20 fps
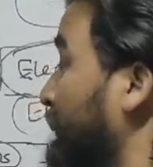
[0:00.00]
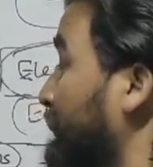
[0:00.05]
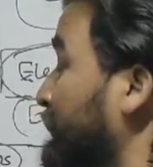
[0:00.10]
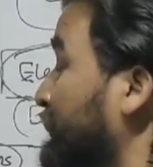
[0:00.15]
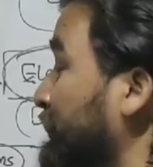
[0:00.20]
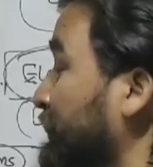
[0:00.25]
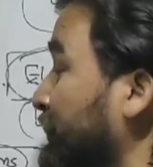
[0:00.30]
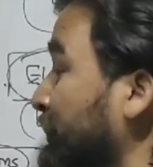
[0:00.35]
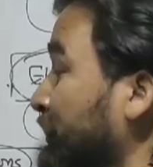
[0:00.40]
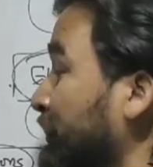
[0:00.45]

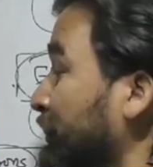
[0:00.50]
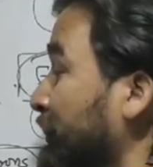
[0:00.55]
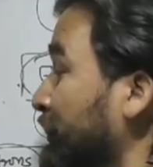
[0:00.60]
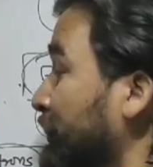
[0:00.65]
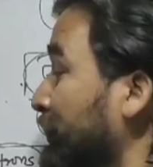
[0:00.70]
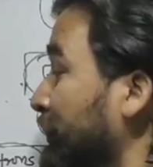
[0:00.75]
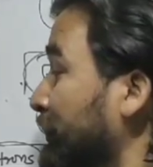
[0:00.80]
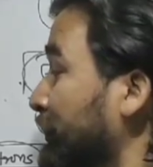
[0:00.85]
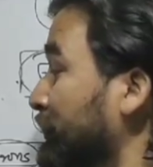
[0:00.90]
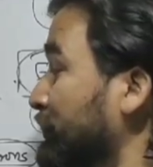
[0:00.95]
The
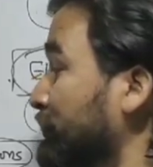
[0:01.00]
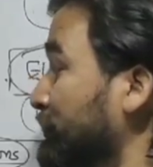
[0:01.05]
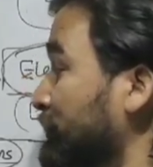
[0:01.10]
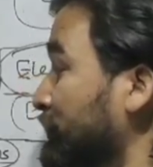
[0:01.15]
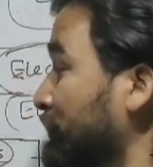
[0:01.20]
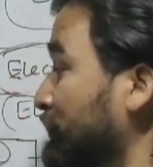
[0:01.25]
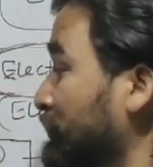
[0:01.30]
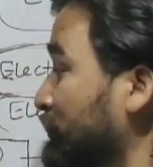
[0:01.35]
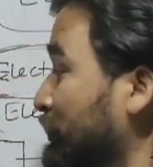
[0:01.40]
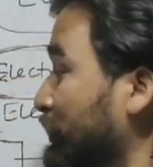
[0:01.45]

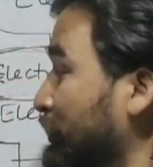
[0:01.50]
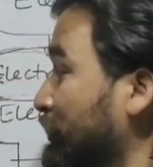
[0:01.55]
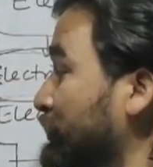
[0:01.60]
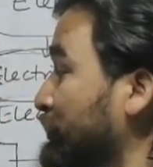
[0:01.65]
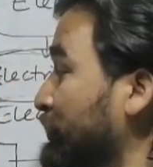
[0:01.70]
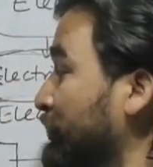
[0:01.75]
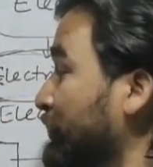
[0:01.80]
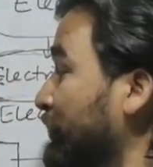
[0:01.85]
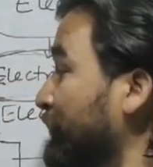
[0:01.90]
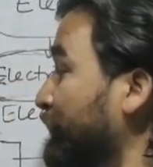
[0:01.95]

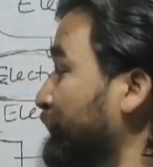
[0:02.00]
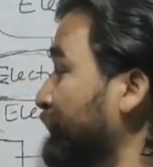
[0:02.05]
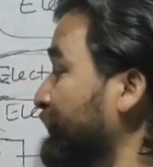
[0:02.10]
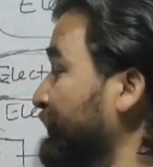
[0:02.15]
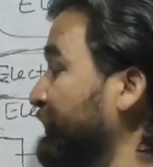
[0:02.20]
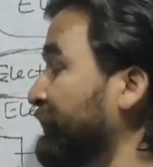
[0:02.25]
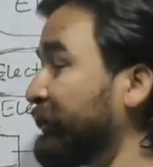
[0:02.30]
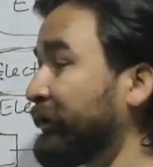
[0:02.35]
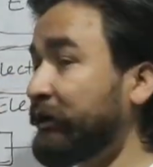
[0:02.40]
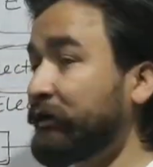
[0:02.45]
solution of
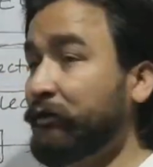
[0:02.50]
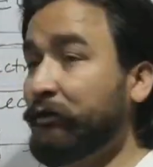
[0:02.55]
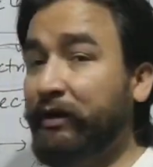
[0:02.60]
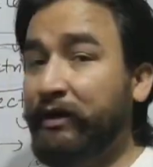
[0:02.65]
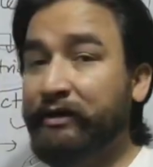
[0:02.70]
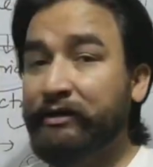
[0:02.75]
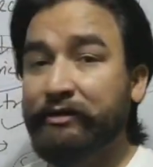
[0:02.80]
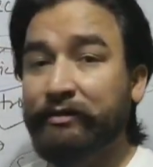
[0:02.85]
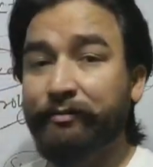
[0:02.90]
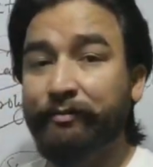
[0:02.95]
weak
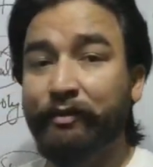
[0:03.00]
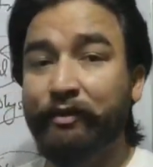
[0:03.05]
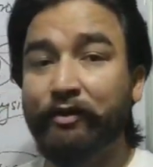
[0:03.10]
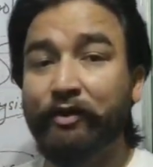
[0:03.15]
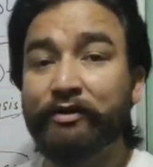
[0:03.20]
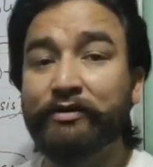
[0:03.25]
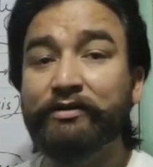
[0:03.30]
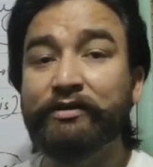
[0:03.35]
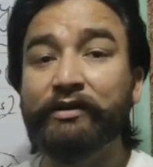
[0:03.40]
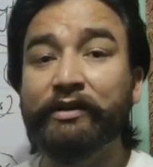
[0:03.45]
electrolytes,
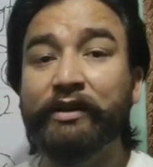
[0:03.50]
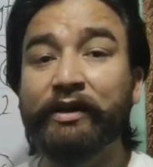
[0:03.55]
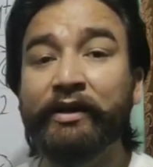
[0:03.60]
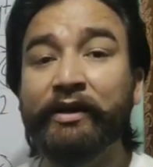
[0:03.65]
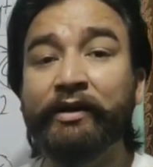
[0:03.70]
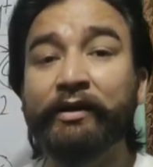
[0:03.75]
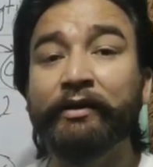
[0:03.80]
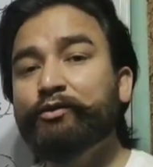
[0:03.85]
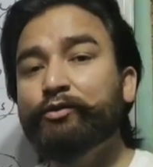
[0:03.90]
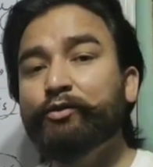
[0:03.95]
because
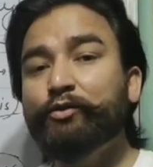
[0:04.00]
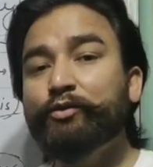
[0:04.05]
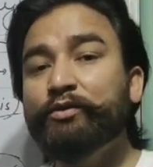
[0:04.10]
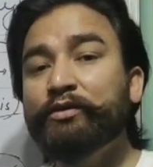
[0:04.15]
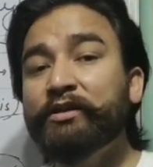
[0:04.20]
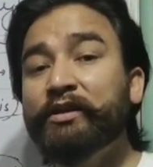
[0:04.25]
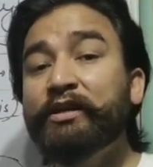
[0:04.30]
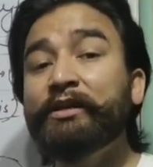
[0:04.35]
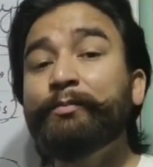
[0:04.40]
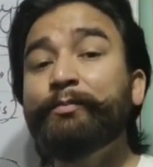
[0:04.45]
they
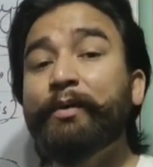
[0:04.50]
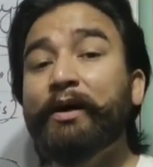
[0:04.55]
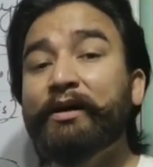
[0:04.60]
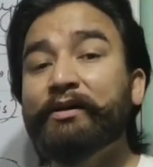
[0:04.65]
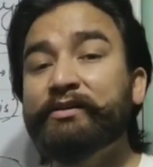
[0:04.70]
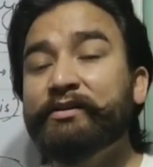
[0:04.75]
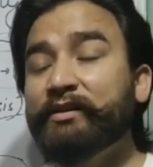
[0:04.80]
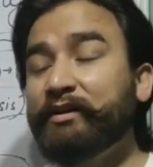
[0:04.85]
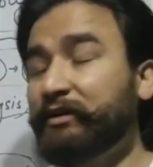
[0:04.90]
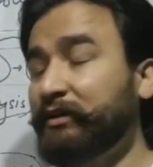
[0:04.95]
dissociate
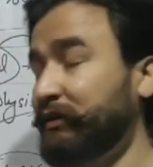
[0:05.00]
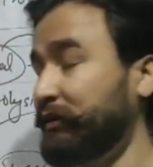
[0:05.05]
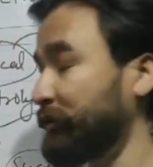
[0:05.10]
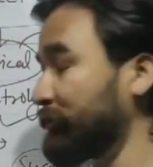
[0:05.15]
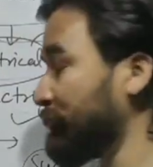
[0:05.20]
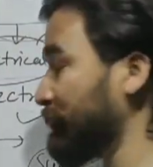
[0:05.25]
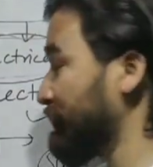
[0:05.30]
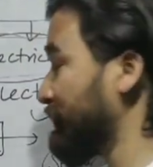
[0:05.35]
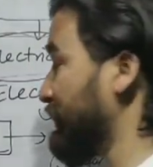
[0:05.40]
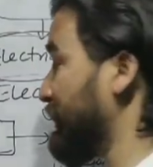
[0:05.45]
partially,
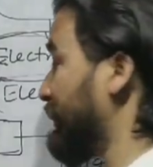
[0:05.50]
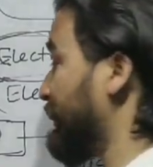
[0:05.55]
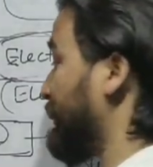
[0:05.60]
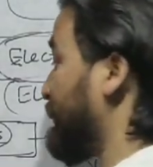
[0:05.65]
so they